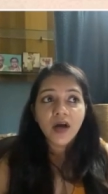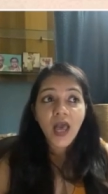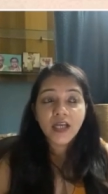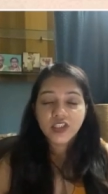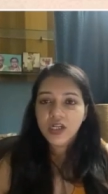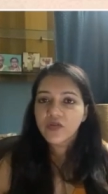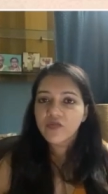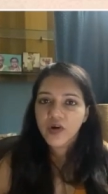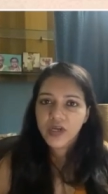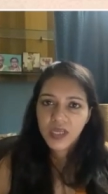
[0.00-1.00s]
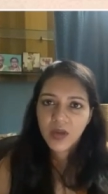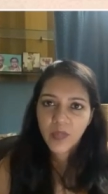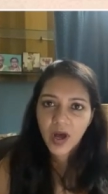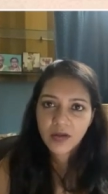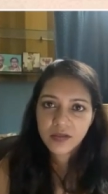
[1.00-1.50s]
actually working
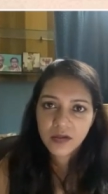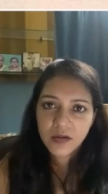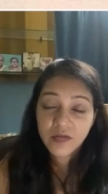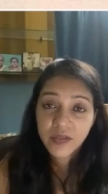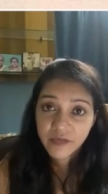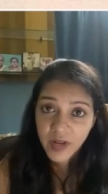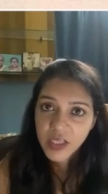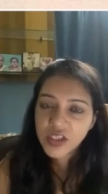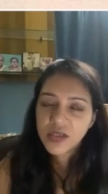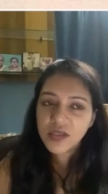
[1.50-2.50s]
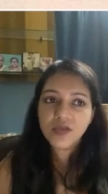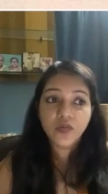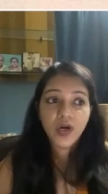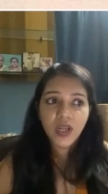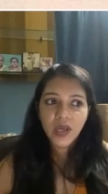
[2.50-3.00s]
among the the villagers
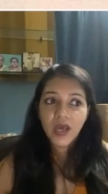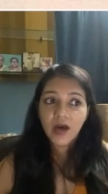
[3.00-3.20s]
who are uh,